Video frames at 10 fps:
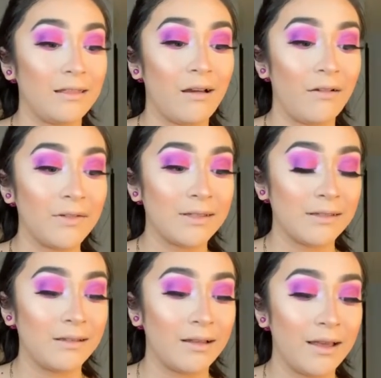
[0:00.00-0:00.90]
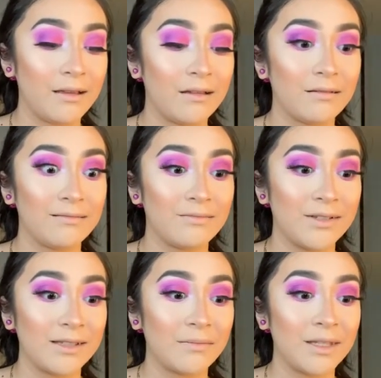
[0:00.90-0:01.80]
obviously like when
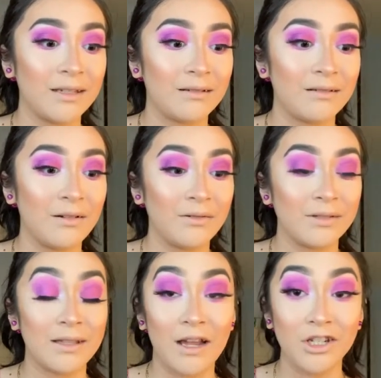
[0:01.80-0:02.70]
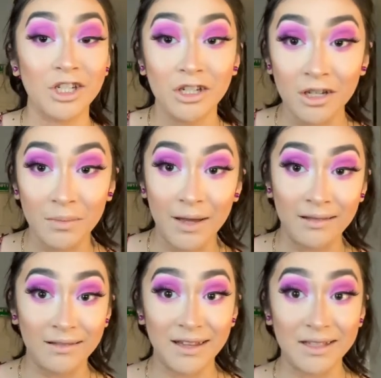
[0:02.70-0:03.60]
something goes that cheap
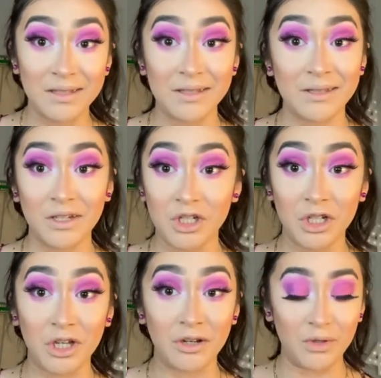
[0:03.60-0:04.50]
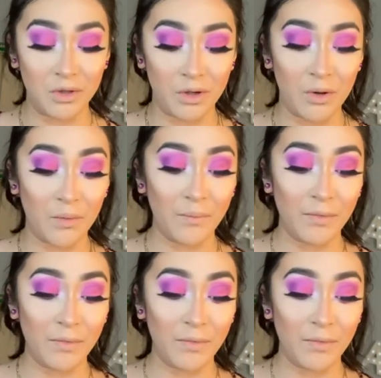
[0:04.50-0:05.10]
and it's such a good, you know,